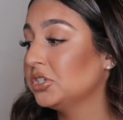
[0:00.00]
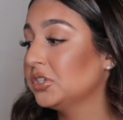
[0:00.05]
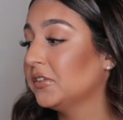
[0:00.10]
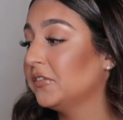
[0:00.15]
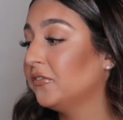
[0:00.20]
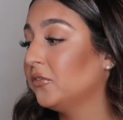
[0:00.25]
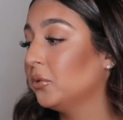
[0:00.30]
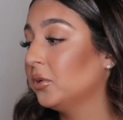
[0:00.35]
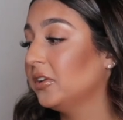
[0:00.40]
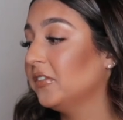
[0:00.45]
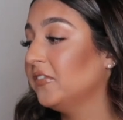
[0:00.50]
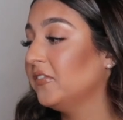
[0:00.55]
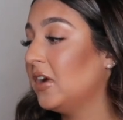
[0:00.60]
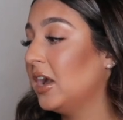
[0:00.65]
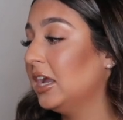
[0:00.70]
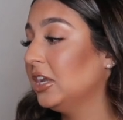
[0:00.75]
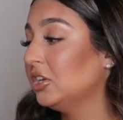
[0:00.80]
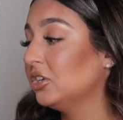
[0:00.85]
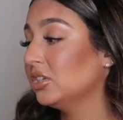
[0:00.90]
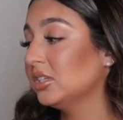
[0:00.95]
to
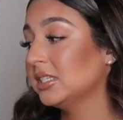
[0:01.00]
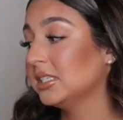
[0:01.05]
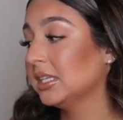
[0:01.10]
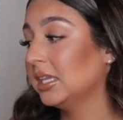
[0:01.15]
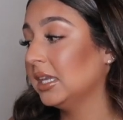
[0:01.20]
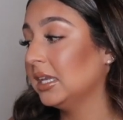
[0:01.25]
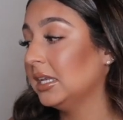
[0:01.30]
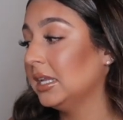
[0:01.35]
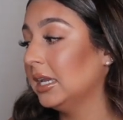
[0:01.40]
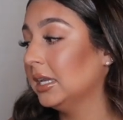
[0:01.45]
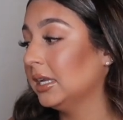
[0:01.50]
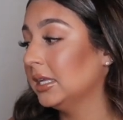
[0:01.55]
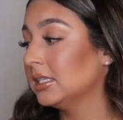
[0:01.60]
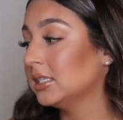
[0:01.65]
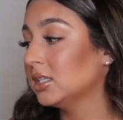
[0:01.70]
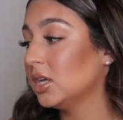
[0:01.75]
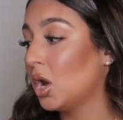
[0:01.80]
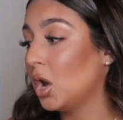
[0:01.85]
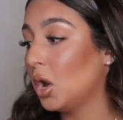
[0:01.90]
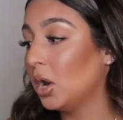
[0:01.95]
fortify your skin
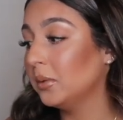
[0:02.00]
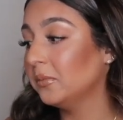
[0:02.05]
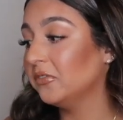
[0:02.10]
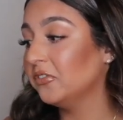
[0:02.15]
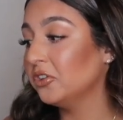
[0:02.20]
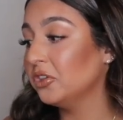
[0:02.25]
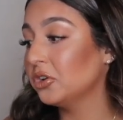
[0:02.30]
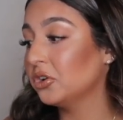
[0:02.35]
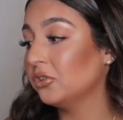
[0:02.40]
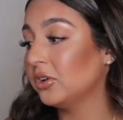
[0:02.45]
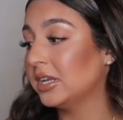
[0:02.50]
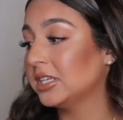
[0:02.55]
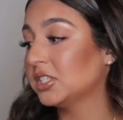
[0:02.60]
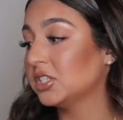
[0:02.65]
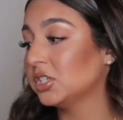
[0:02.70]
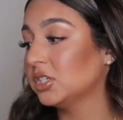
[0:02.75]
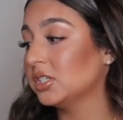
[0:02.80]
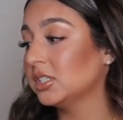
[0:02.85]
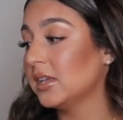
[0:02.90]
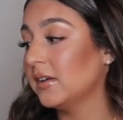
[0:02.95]
against the harmful
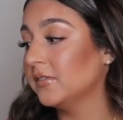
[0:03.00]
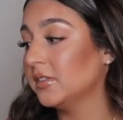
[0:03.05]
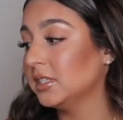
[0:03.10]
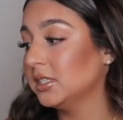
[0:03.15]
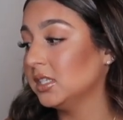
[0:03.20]
aggressors of the